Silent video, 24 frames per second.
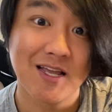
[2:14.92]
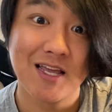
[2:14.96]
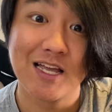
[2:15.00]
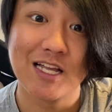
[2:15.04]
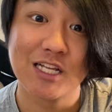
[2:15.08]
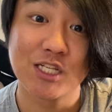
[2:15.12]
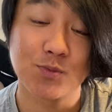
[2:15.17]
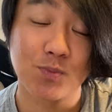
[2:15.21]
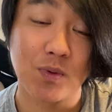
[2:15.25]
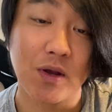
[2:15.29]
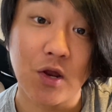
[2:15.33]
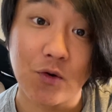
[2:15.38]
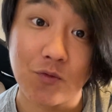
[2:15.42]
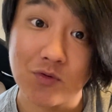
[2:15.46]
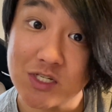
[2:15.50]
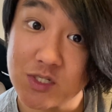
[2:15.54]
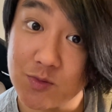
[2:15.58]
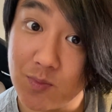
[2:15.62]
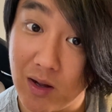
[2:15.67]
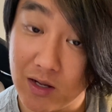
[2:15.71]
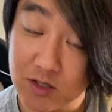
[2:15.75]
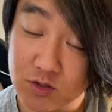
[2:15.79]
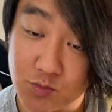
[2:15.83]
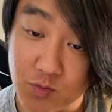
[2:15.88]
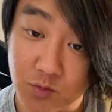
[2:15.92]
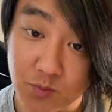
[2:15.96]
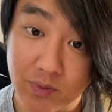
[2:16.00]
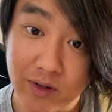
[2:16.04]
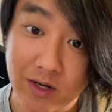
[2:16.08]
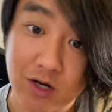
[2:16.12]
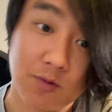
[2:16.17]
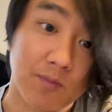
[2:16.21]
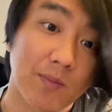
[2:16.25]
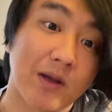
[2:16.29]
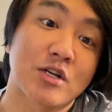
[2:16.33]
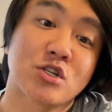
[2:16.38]
It's being responsible
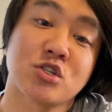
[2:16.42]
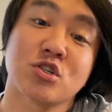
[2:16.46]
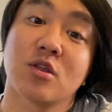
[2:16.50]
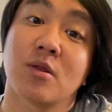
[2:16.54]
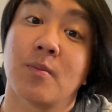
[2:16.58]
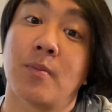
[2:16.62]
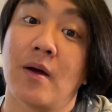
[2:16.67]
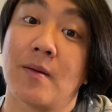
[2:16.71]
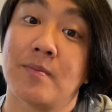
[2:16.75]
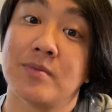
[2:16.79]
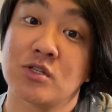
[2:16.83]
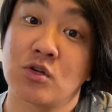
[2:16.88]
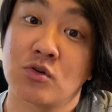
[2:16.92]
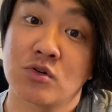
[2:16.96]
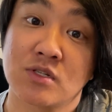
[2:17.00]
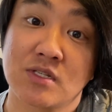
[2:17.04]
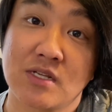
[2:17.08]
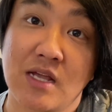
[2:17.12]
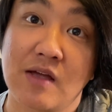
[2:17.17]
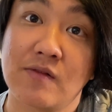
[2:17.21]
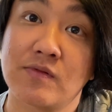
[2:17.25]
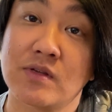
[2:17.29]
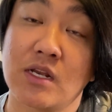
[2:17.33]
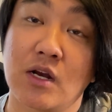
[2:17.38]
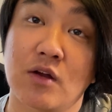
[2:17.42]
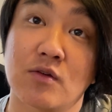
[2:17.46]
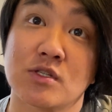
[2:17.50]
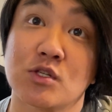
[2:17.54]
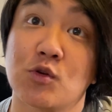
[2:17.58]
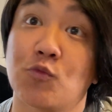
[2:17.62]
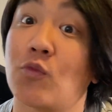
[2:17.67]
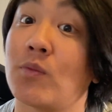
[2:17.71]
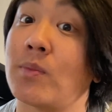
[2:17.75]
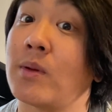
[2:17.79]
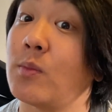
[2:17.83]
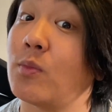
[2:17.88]
breeder, make sure the puppies are safe.
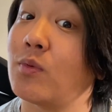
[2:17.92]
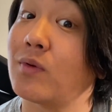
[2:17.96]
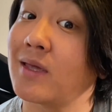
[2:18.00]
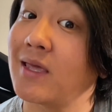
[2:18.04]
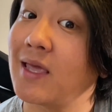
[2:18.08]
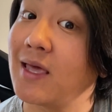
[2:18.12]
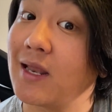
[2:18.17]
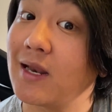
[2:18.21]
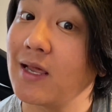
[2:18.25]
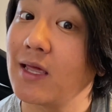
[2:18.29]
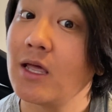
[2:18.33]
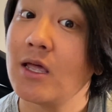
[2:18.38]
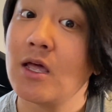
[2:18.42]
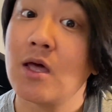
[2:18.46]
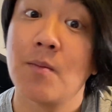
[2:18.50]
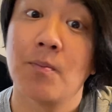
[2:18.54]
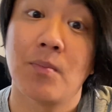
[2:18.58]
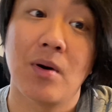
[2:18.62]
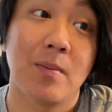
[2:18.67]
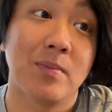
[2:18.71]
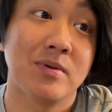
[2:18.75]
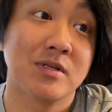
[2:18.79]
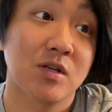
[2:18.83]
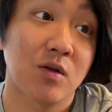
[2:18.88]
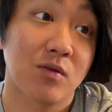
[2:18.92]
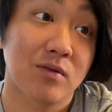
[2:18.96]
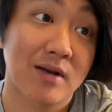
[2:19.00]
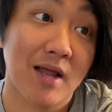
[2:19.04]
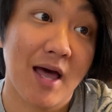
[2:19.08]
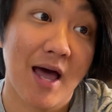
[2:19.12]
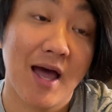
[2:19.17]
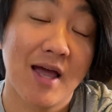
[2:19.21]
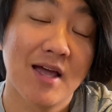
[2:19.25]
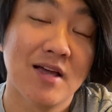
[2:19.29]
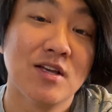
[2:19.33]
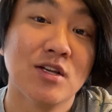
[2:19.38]
So when people get it, puppies don't
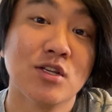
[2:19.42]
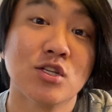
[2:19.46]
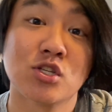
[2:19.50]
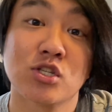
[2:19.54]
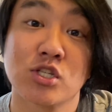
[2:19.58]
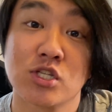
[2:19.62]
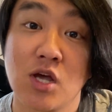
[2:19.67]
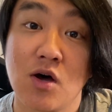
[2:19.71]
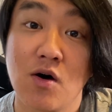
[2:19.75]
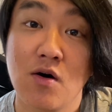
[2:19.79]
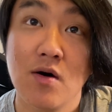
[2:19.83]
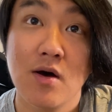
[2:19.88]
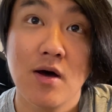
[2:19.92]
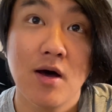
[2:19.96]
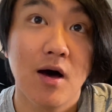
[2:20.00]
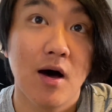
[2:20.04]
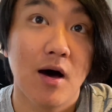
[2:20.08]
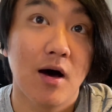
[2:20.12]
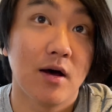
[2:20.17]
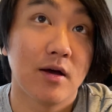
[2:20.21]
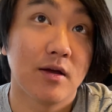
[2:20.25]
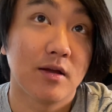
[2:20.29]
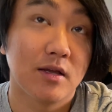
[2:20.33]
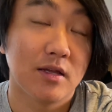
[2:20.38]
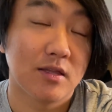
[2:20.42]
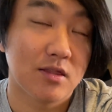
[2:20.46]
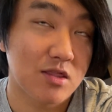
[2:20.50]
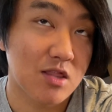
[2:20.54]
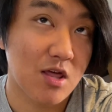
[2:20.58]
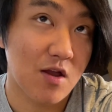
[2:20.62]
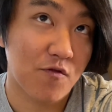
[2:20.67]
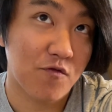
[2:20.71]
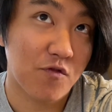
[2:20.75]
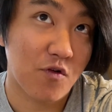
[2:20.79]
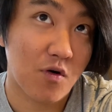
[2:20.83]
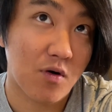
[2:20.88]
die. So
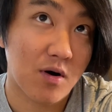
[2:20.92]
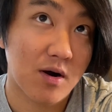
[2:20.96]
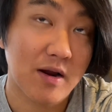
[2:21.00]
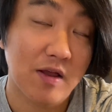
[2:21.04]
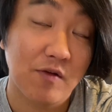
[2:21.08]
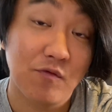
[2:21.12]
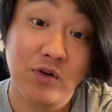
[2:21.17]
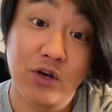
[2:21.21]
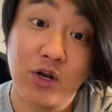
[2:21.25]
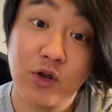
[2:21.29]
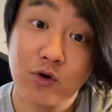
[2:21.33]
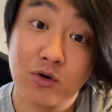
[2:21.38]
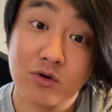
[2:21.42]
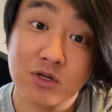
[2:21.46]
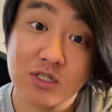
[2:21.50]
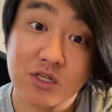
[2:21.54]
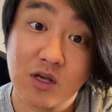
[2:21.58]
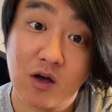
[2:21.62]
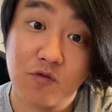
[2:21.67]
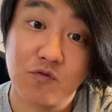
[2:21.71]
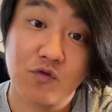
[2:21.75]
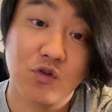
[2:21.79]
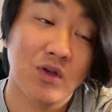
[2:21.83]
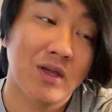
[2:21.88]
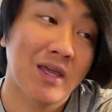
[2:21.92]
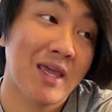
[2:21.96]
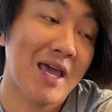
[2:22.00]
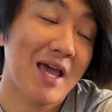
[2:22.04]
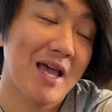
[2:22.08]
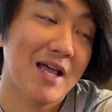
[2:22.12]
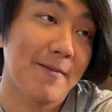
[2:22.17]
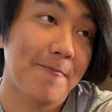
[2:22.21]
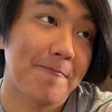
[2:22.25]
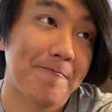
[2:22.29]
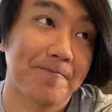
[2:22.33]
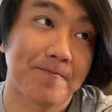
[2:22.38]
therefore, if you do it yourself, you
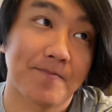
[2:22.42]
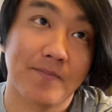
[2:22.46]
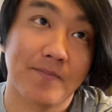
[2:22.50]
can't